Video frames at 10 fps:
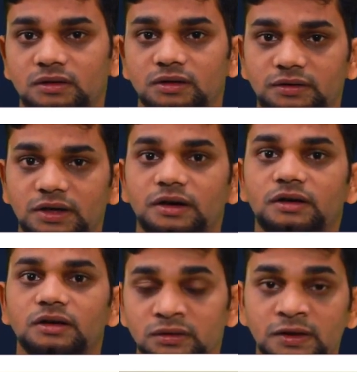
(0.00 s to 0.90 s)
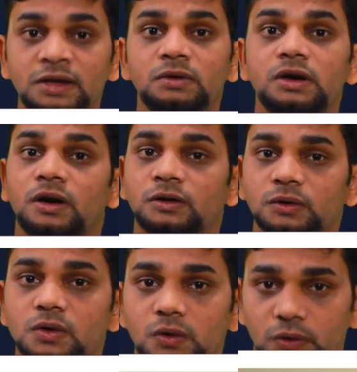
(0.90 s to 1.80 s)
zinc will
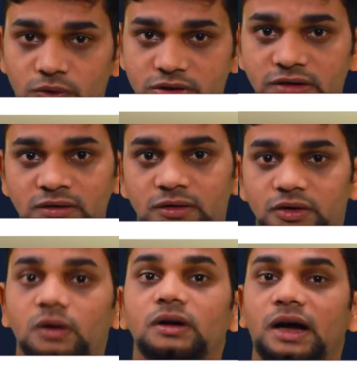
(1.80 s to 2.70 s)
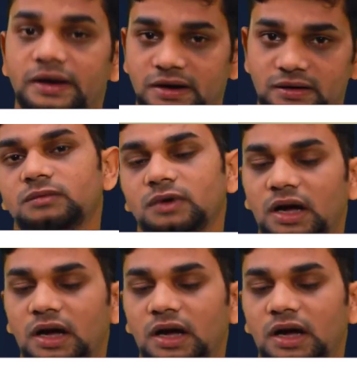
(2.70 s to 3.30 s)
undergo corrosion, not iron.